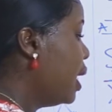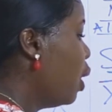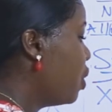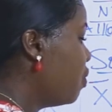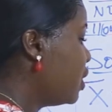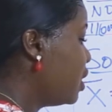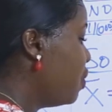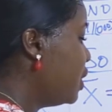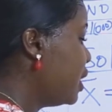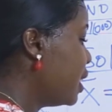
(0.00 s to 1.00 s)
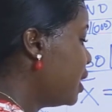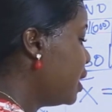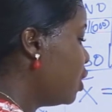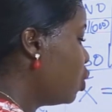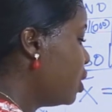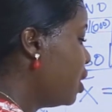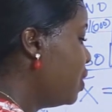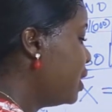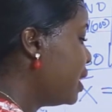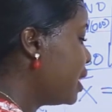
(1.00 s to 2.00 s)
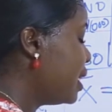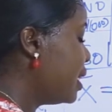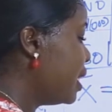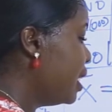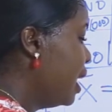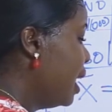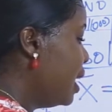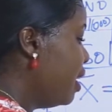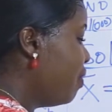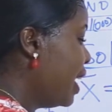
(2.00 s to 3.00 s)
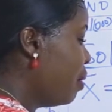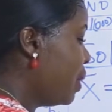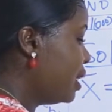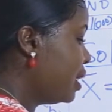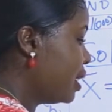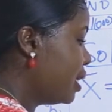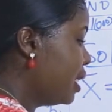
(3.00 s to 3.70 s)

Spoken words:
That will give us 360. So 360 divided by 6.